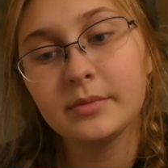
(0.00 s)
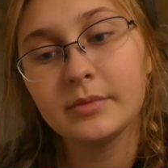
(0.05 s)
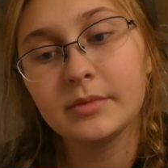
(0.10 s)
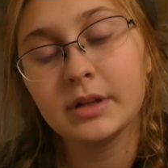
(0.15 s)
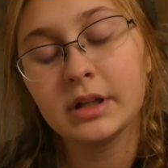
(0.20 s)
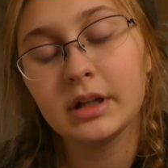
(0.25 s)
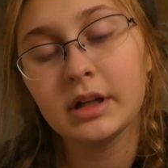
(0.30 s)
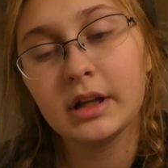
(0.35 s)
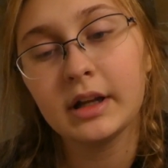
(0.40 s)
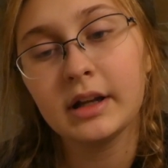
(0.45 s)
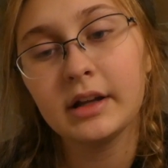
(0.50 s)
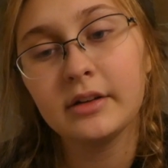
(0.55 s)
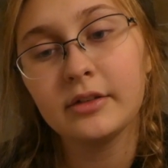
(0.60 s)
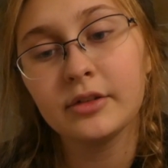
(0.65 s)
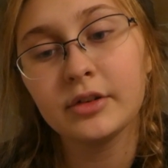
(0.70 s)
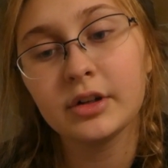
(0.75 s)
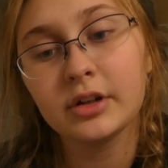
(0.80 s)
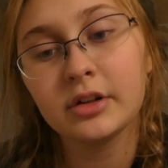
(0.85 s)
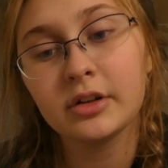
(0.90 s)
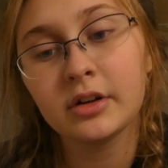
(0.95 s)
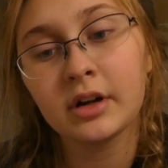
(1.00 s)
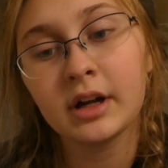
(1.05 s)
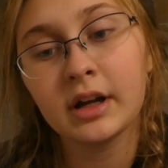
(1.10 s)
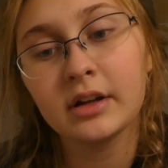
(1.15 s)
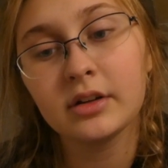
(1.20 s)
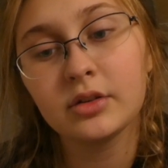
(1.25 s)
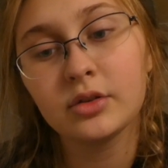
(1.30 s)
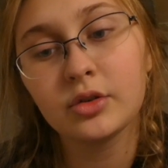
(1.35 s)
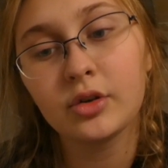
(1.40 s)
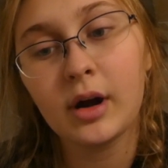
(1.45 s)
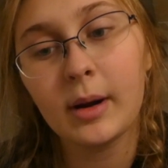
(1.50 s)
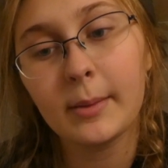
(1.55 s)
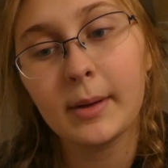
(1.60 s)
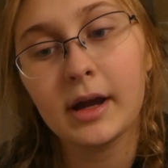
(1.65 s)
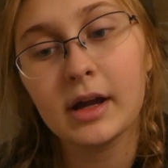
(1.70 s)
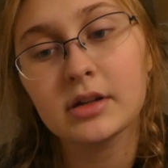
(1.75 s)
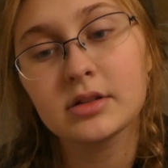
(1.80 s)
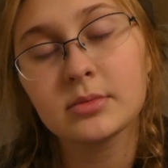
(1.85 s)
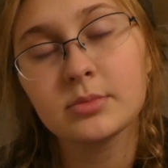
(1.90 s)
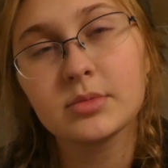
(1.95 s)
Today, for dinner, I had crab
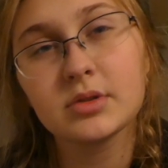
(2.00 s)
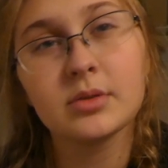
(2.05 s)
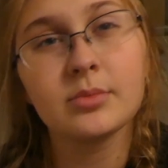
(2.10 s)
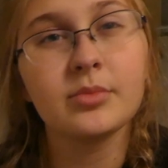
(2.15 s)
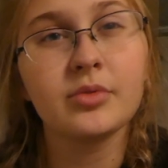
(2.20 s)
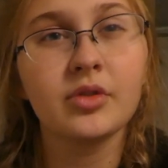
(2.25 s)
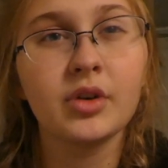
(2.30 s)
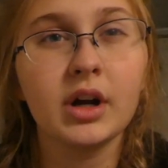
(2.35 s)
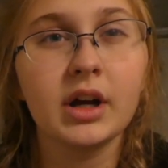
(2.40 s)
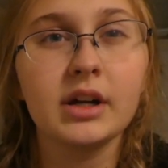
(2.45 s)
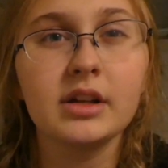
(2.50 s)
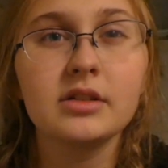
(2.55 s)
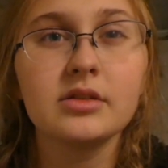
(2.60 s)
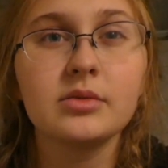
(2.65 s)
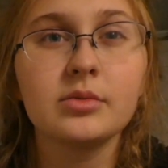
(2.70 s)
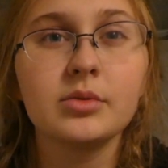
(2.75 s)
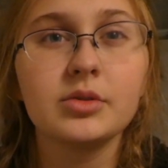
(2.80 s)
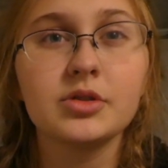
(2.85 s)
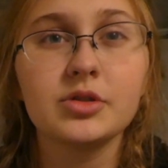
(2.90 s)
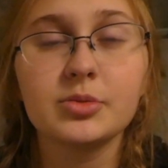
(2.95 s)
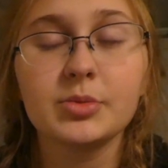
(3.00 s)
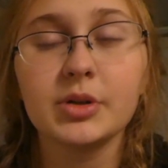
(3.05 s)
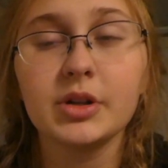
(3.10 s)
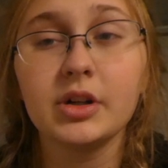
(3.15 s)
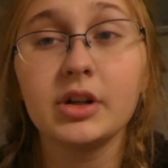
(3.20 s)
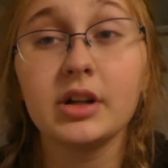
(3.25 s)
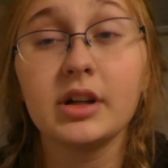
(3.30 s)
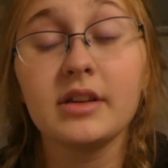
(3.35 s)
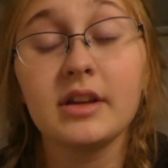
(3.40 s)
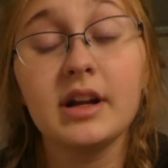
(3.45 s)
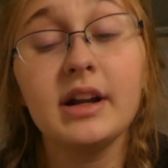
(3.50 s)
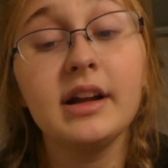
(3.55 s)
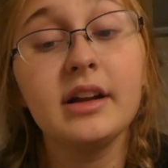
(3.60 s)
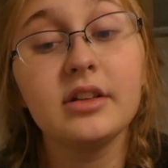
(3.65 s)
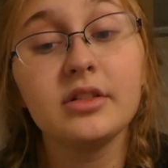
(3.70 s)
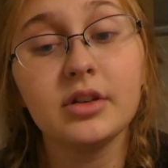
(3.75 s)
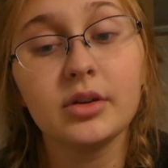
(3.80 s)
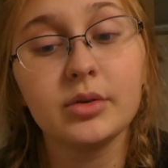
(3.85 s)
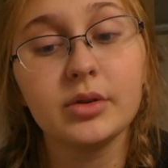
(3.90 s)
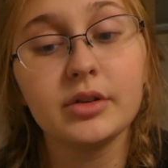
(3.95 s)
cakes and some fries, which is pretty good. And then I
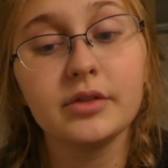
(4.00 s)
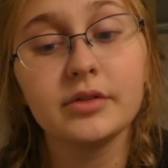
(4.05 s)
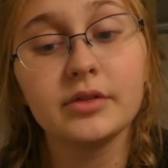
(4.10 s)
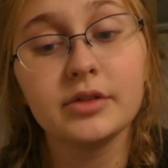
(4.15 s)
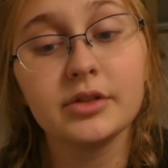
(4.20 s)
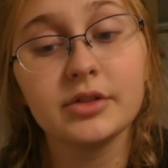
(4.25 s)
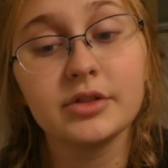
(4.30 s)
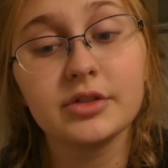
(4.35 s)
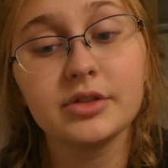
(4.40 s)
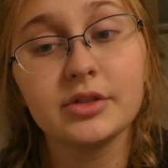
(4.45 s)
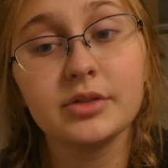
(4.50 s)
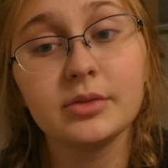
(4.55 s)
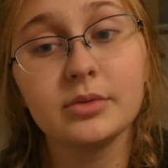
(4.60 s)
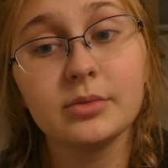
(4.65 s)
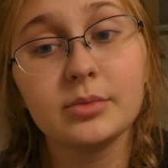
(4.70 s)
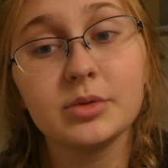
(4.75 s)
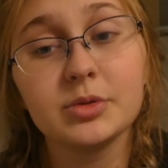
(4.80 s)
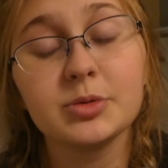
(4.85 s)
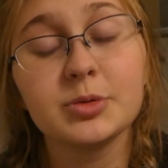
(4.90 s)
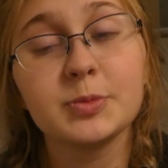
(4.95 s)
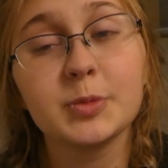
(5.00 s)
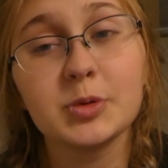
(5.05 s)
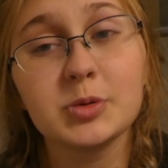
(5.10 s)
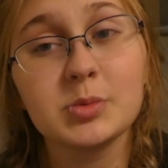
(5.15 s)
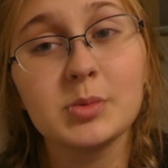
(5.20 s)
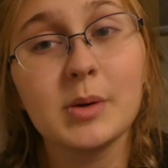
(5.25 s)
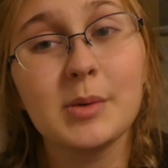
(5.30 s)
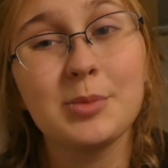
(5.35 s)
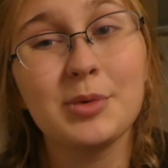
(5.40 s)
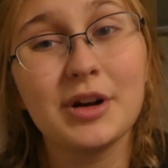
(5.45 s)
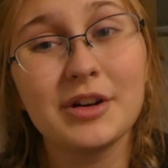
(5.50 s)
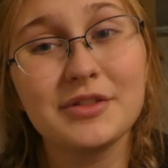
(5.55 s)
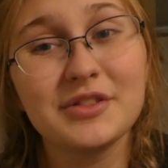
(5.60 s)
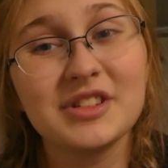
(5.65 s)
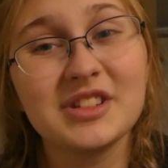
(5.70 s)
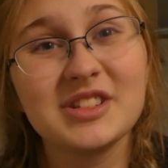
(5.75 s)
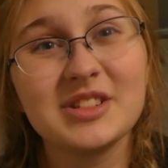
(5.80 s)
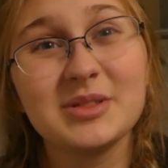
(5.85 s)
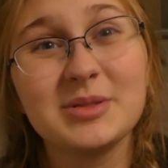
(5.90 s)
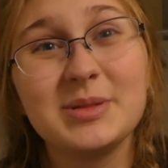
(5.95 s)
had a donut for dessert, which was supposed to be my
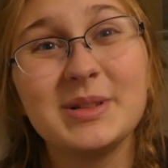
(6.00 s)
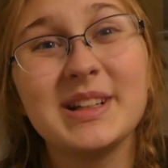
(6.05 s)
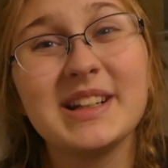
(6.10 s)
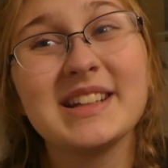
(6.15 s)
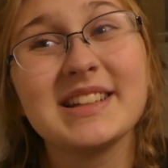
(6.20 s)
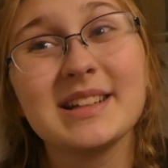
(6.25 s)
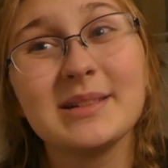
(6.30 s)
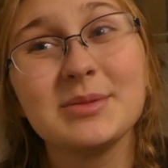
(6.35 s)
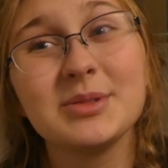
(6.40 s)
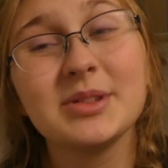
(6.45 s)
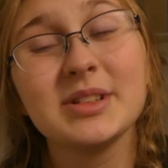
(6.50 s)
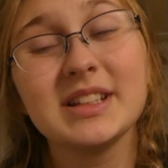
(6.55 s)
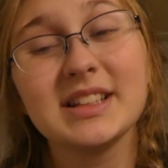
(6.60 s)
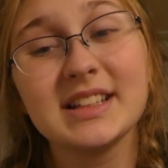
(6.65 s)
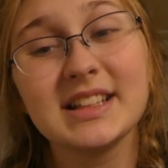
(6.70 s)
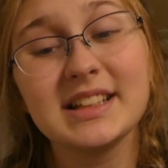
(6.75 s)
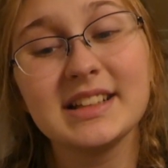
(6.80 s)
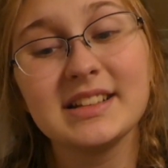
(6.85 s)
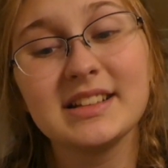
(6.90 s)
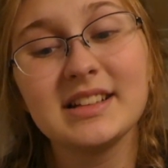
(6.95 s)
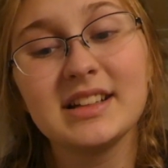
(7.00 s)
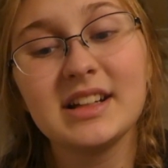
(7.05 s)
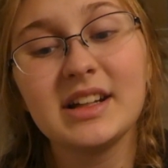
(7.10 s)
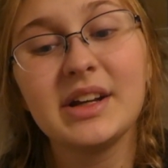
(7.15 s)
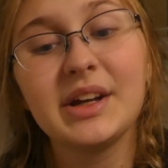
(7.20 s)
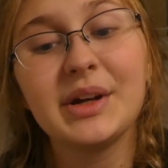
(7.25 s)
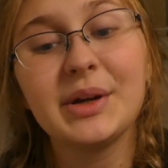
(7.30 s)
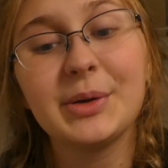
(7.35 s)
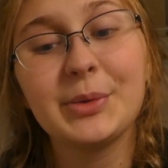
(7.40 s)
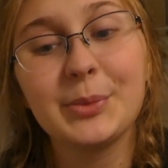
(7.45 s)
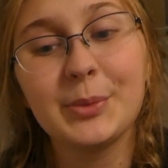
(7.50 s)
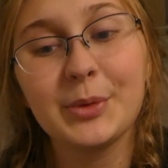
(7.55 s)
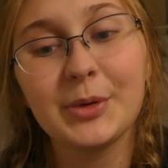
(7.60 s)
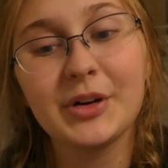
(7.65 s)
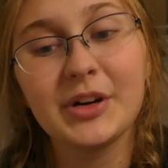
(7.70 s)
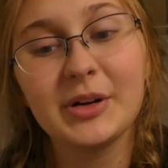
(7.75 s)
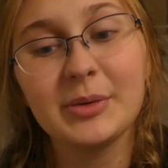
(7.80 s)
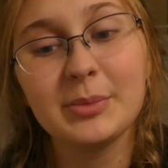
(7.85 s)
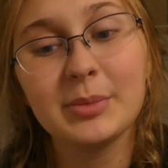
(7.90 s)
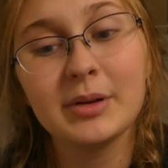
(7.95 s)
breakfast, but I slept really late,
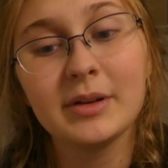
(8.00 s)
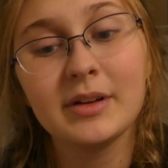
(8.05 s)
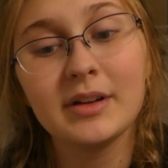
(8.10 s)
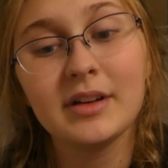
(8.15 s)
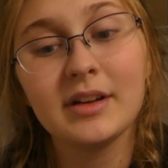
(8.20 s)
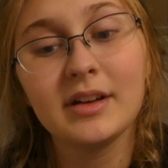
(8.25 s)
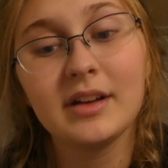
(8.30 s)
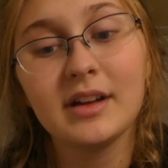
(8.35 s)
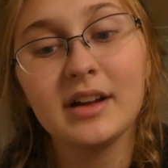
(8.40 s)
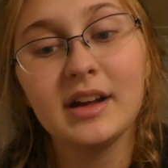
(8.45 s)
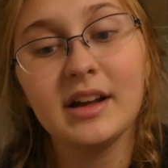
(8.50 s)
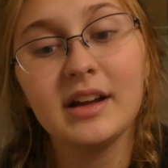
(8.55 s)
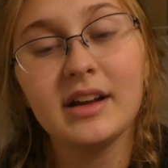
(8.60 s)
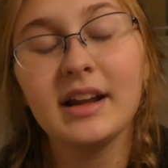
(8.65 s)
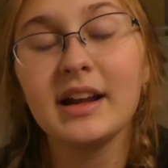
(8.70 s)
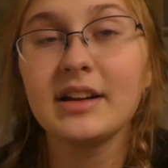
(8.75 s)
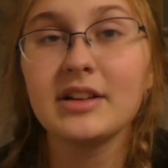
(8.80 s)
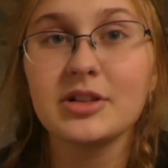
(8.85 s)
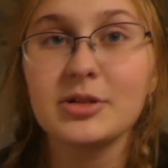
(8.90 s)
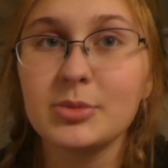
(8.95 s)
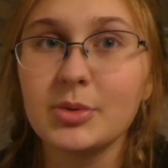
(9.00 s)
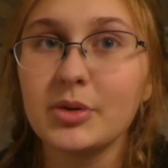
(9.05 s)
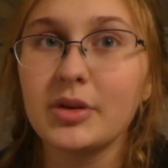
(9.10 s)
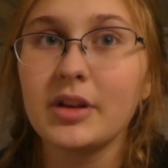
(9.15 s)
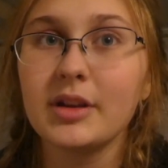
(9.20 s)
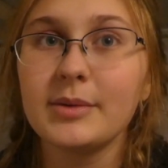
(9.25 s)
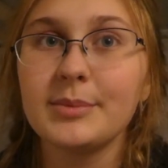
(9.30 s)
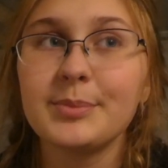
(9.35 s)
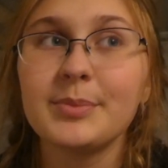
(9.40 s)
woke up, and had this move.